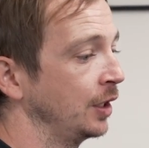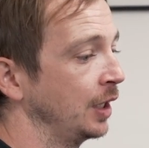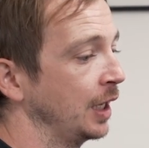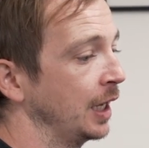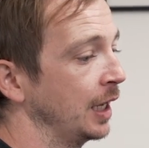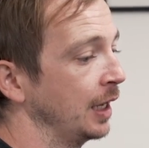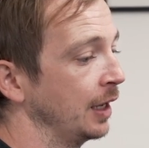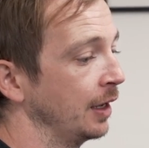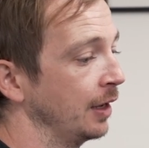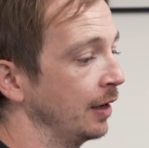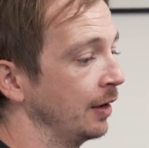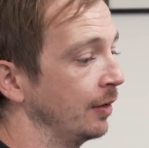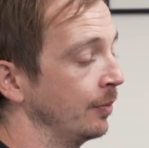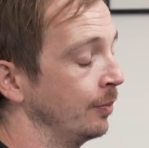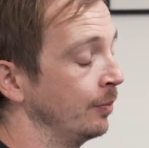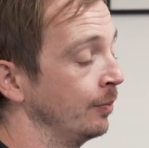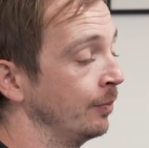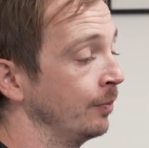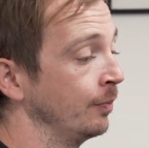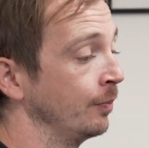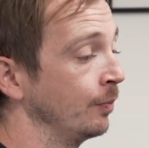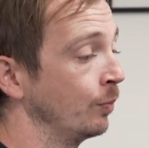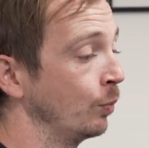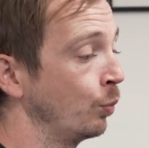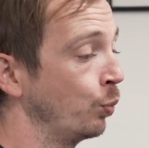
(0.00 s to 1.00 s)

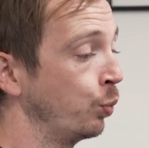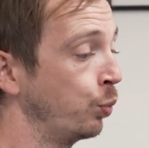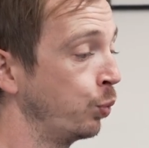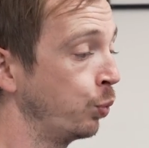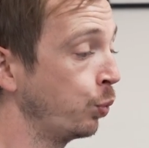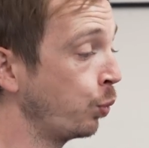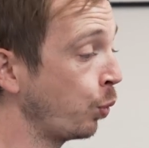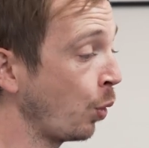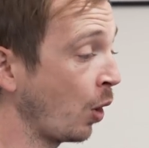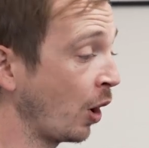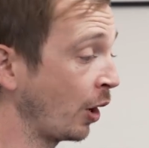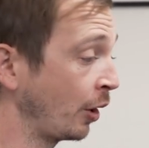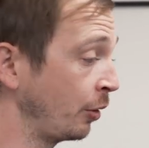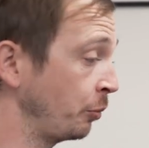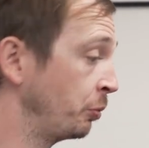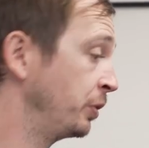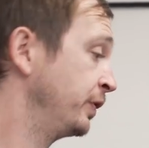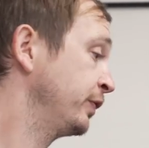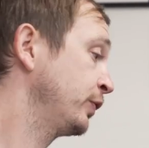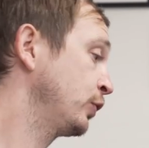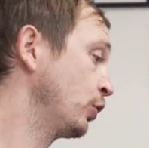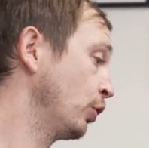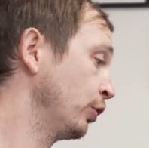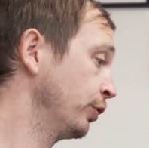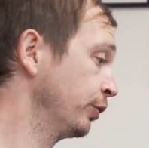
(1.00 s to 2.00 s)
why
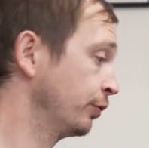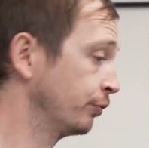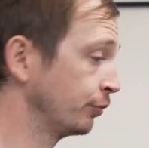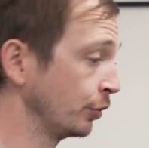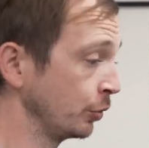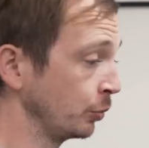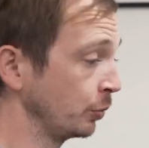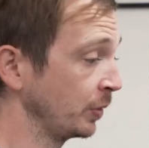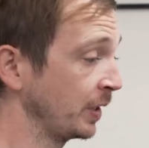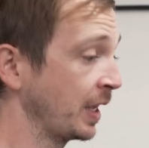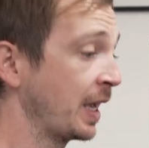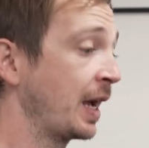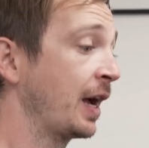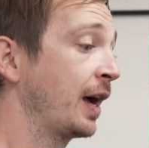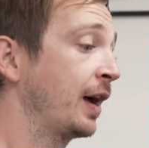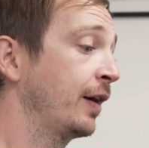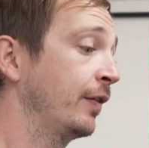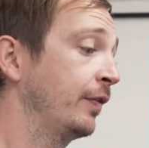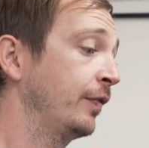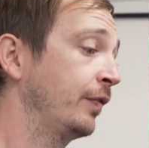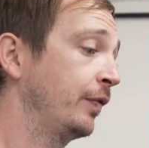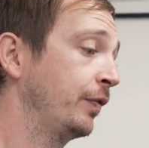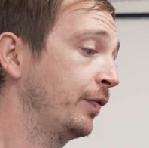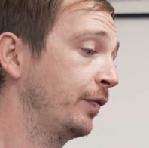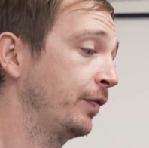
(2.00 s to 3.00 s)
we've gone the route we
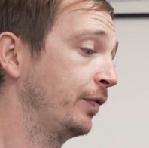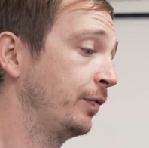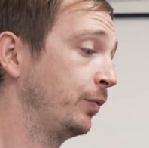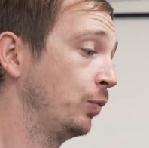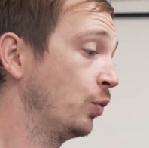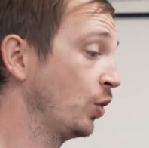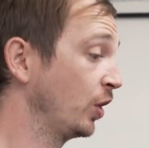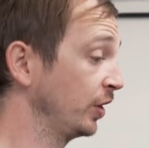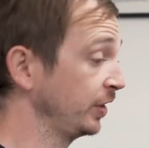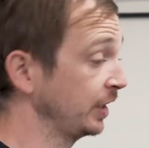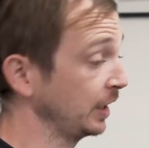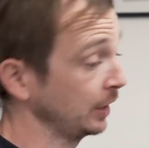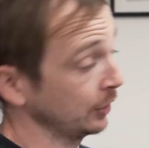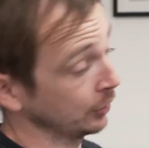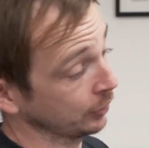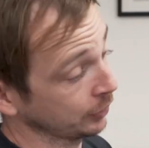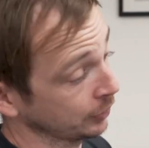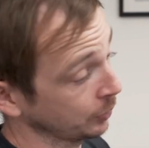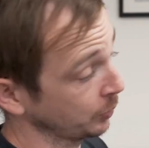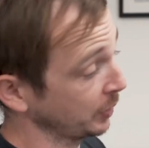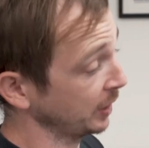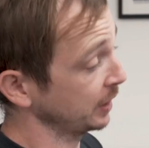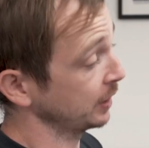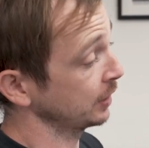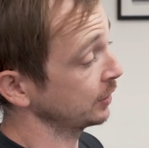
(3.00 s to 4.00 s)
have, why they look
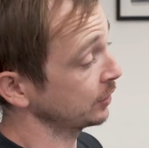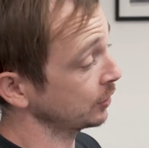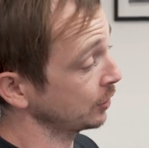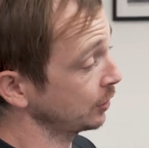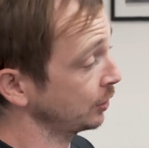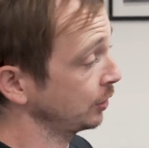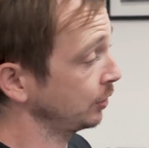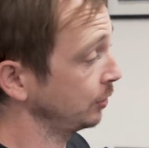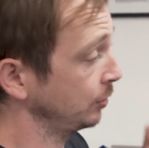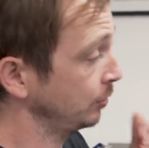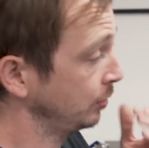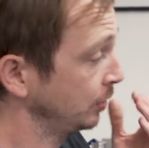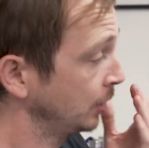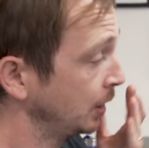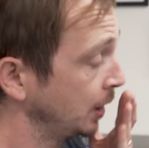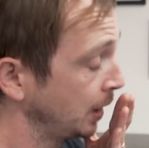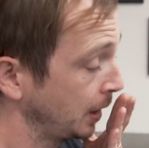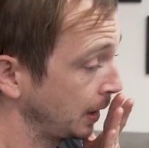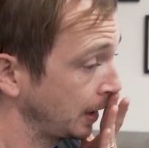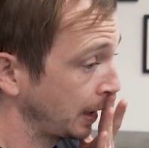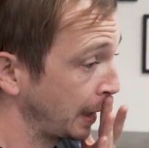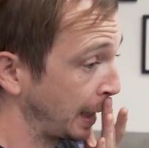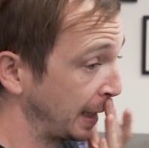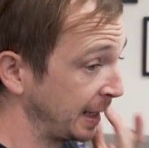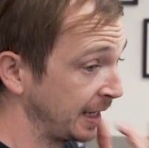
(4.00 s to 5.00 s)
the way they do,
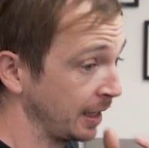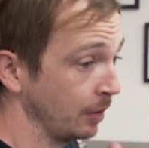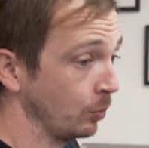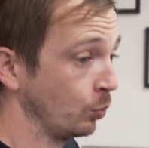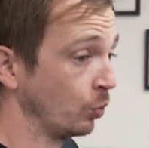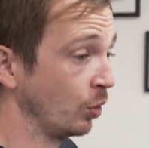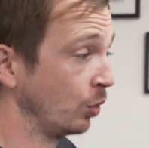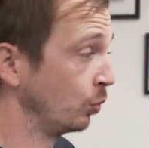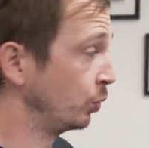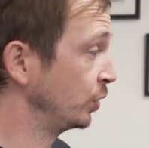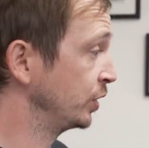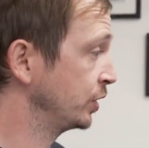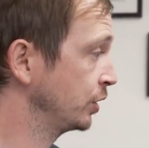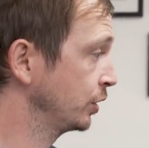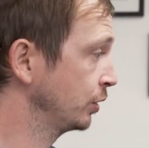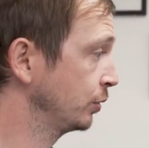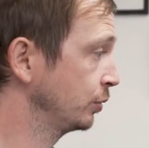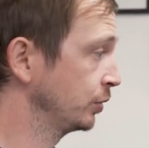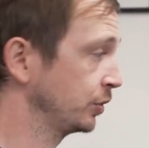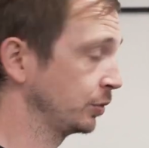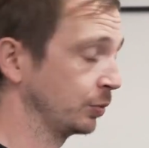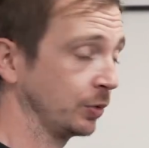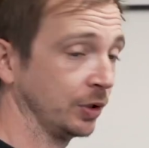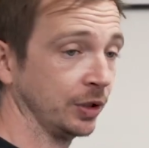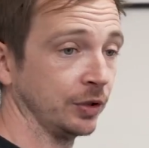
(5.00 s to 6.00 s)
and then what we do
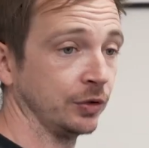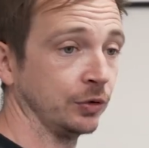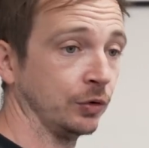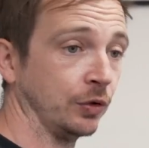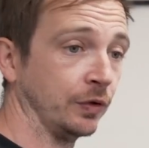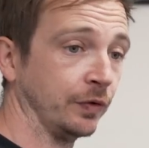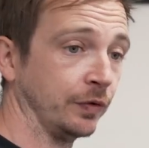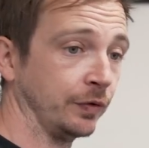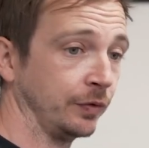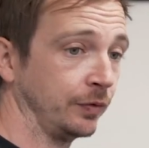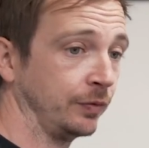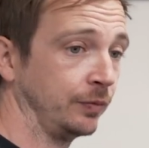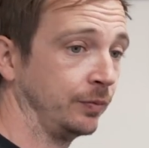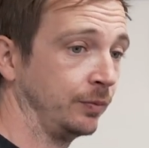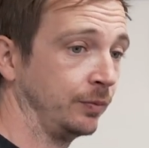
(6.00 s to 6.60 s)
is we're sort of